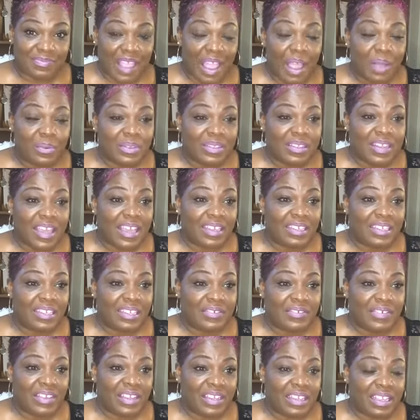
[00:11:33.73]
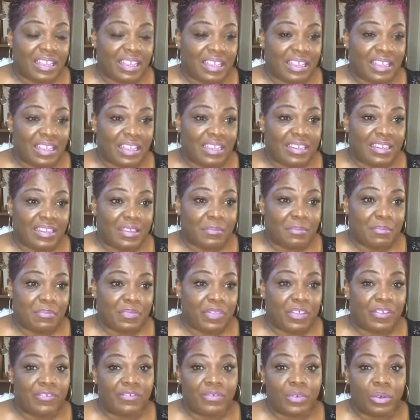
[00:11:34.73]
I was not living in
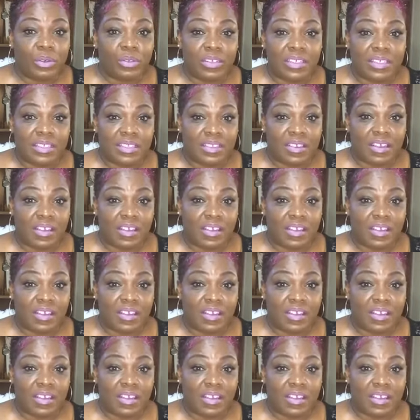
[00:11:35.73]
the fullness